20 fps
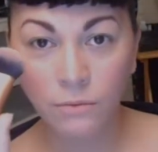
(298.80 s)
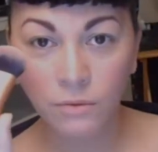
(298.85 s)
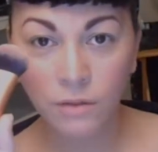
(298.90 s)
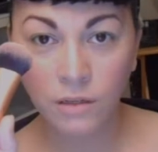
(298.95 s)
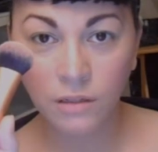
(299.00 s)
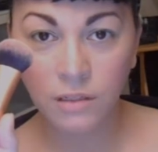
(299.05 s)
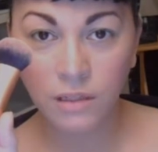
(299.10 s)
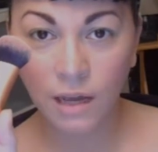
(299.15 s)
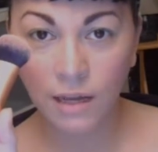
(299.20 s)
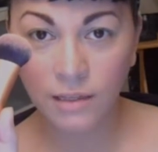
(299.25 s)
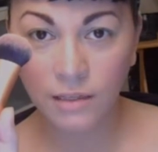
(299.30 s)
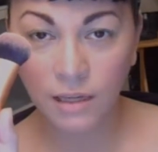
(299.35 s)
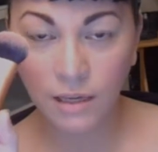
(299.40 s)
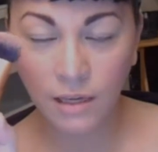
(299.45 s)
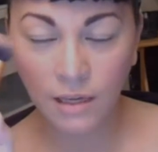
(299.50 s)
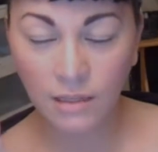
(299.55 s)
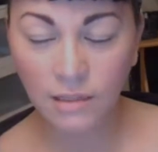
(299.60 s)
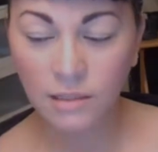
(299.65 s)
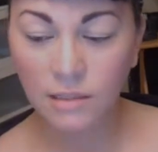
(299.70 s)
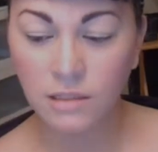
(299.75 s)
Real
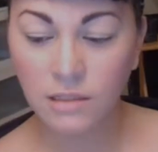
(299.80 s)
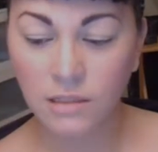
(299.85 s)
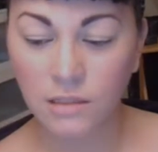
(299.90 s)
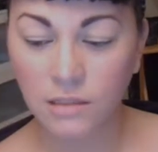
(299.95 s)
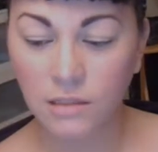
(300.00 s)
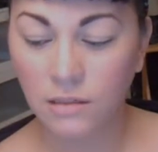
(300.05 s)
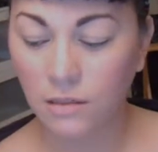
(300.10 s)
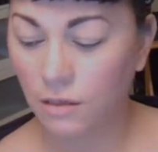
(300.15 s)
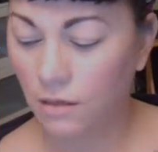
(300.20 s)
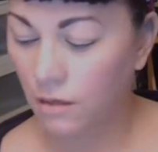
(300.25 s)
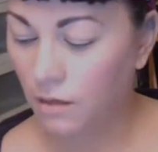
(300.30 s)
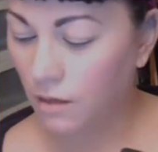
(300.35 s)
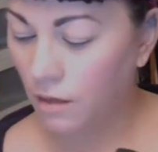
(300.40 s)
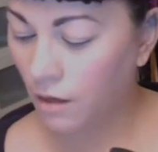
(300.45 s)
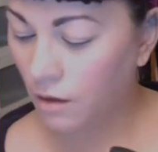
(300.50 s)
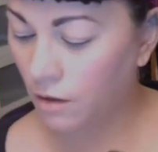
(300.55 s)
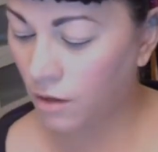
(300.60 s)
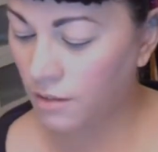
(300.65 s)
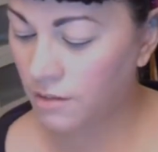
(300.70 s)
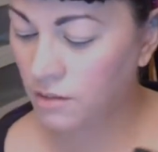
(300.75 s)
Techniques.
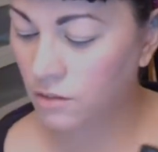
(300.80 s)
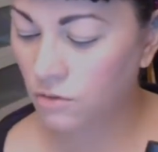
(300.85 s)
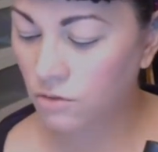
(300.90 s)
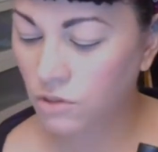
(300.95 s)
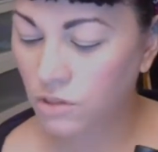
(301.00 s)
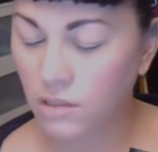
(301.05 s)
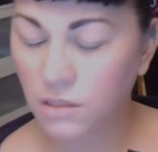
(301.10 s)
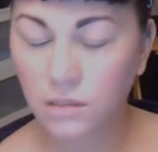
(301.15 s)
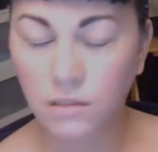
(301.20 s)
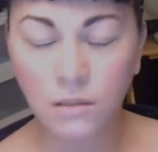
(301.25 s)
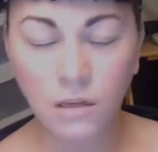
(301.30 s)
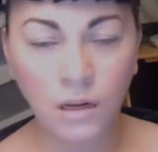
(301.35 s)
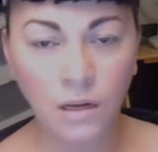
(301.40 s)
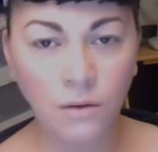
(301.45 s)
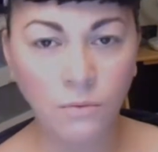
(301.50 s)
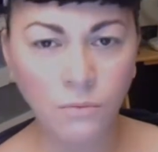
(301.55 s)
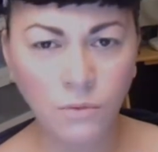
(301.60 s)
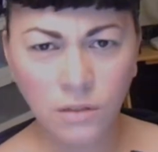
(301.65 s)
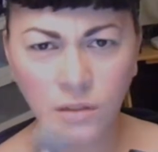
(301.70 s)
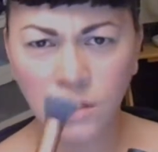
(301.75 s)
Also, just
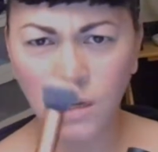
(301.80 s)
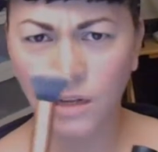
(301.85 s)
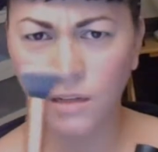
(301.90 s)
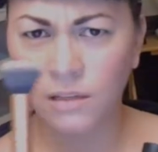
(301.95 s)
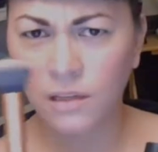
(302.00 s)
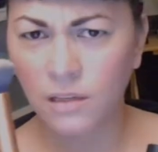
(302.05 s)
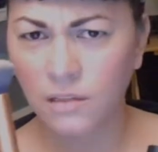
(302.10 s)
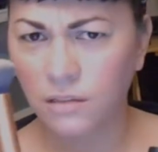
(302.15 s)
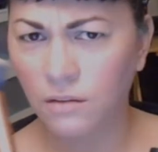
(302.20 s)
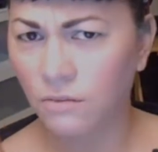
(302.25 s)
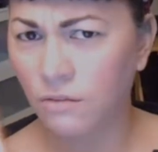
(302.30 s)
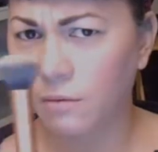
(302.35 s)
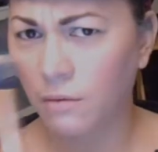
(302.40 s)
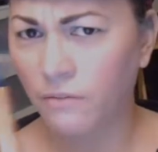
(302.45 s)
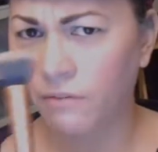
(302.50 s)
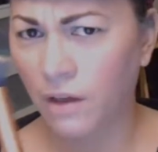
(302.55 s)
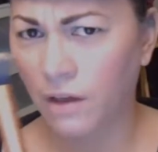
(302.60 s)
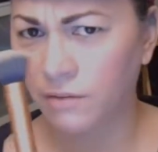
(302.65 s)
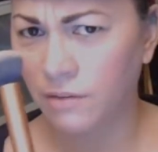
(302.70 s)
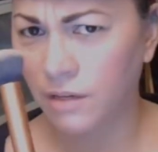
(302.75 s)
Real Techniques for my
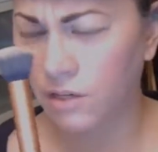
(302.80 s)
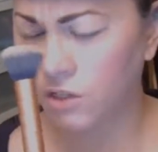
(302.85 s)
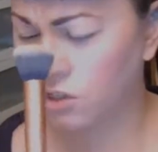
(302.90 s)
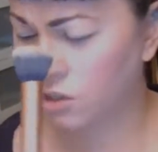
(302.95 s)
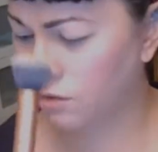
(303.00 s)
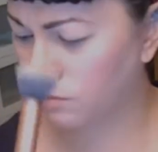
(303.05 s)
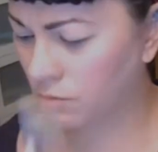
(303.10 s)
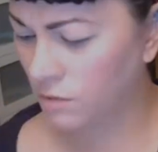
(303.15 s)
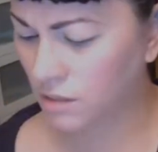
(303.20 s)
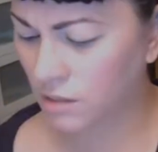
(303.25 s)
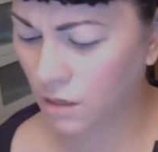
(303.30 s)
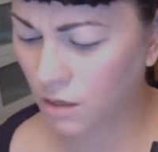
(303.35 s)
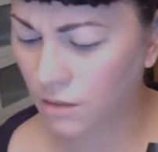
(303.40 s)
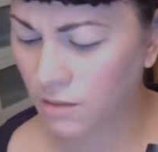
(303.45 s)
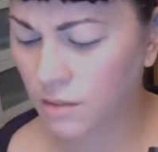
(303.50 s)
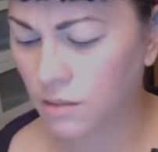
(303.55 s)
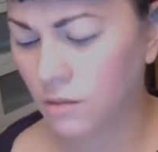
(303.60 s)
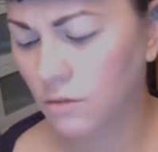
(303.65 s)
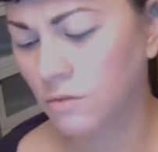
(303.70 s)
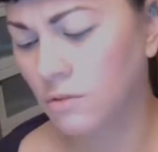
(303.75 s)
foundation was
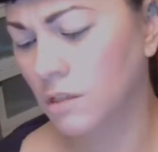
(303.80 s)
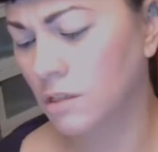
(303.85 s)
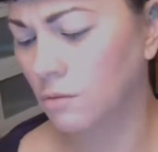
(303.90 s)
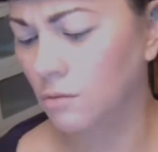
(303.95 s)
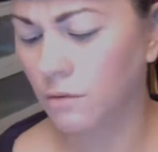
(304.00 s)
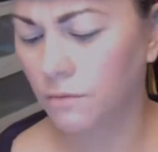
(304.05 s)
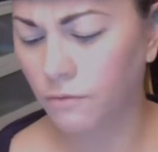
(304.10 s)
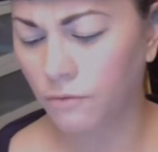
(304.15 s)
also, this one